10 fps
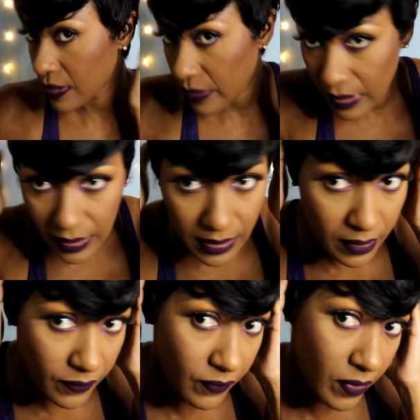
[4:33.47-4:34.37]
is how it looks in
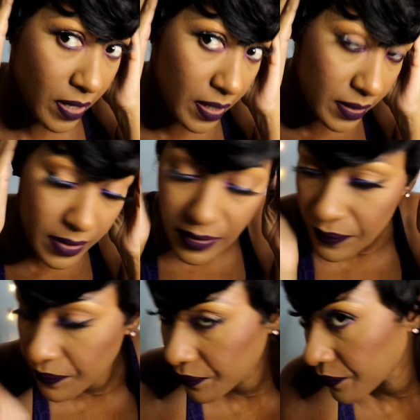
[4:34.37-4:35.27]
front,
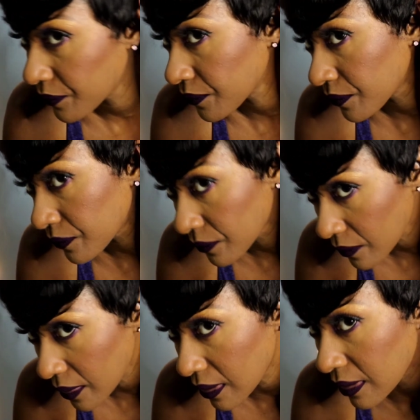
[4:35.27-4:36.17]

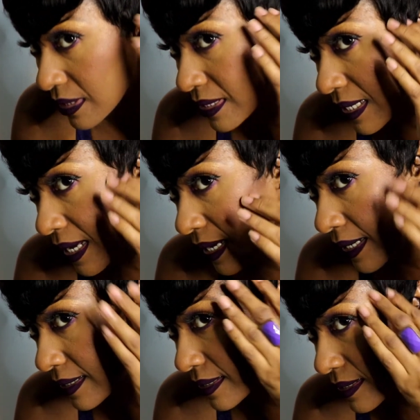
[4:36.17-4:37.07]
the
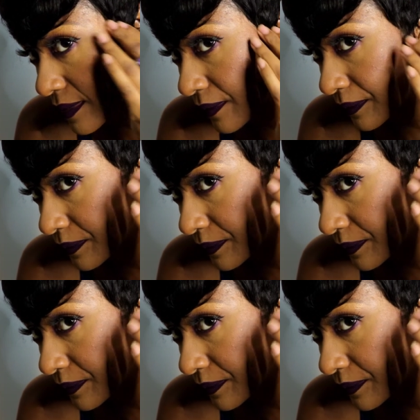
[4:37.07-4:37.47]
sides.